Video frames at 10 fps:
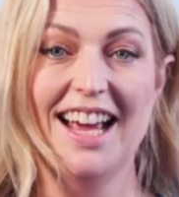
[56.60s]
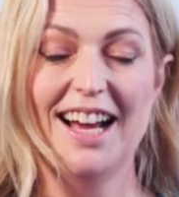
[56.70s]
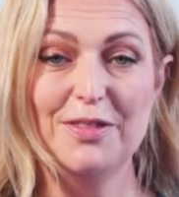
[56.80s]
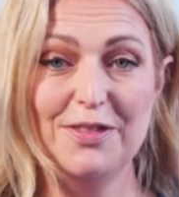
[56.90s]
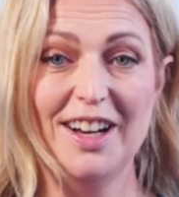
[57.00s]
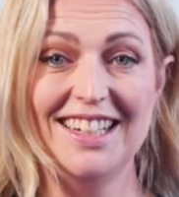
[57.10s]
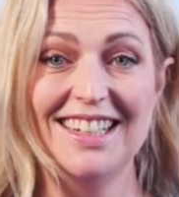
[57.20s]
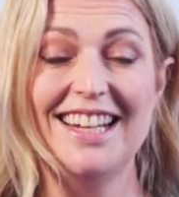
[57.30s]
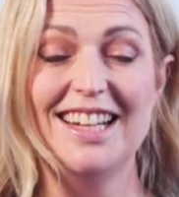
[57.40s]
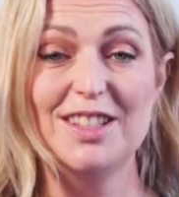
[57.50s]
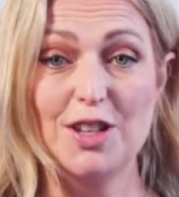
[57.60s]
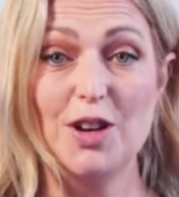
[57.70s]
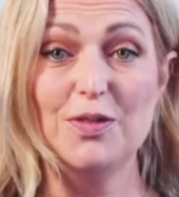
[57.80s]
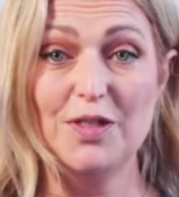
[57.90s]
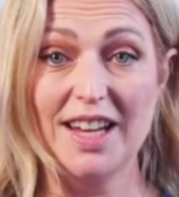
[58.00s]
And finally,
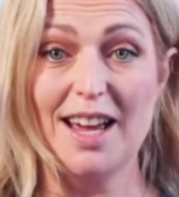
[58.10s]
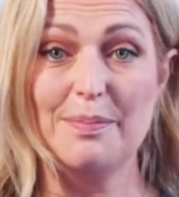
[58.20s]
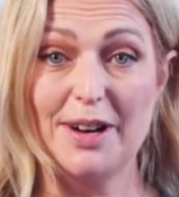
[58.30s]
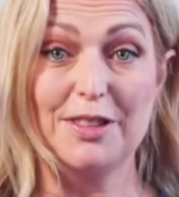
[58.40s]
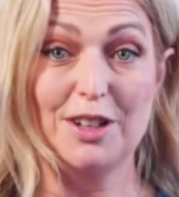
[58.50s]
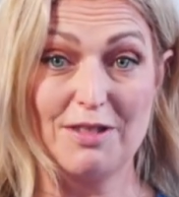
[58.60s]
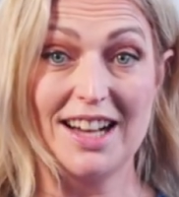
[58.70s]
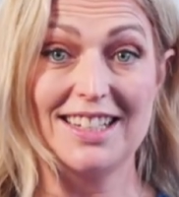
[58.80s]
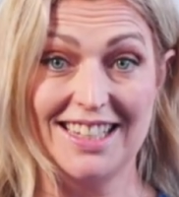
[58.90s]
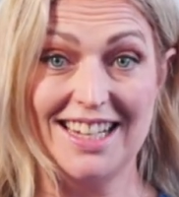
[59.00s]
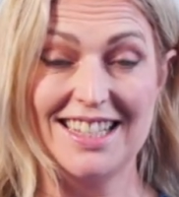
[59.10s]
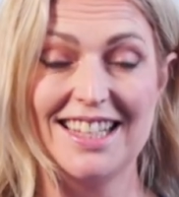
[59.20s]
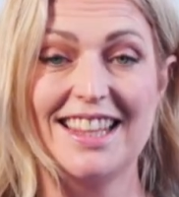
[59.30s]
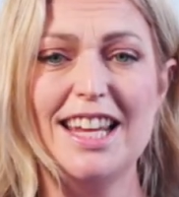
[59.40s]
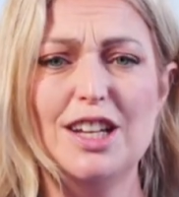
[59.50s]
don't forget about the grass
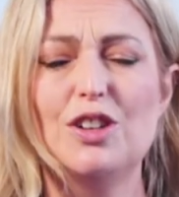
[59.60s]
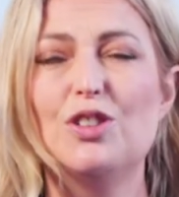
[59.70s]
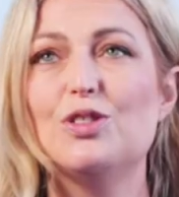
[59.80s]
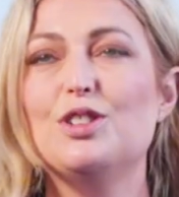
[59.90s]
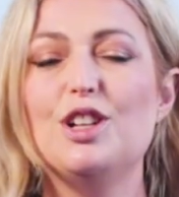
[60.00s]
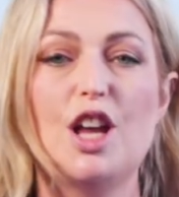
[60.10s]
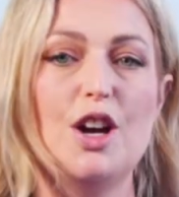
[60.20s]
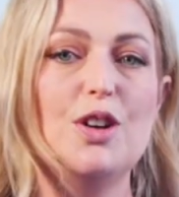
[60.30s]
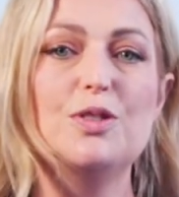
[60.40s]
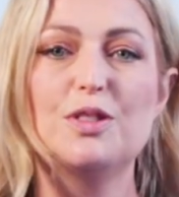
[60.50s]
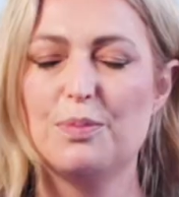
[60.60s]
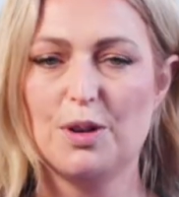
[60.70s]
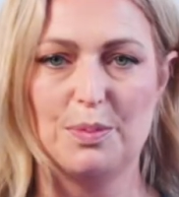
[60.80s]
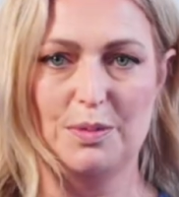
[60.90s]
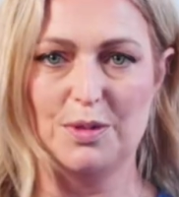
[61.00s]
seeds. They can cause loads of
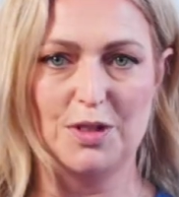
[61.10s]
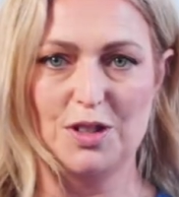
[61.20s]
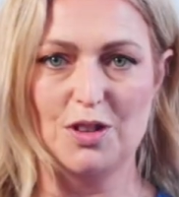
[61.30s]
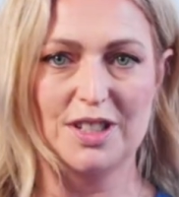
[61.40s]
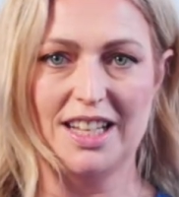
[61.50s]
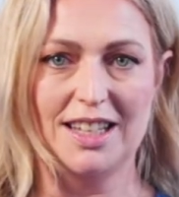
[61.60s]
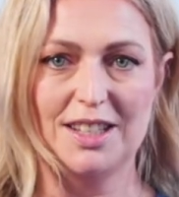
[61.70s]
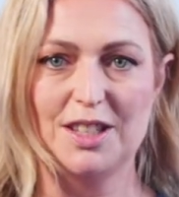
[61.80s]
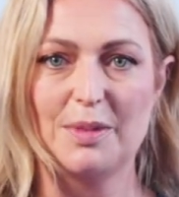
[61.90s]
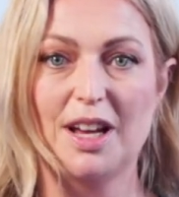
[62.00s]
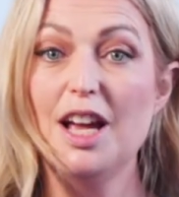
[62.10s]
problems for dogs in the summer,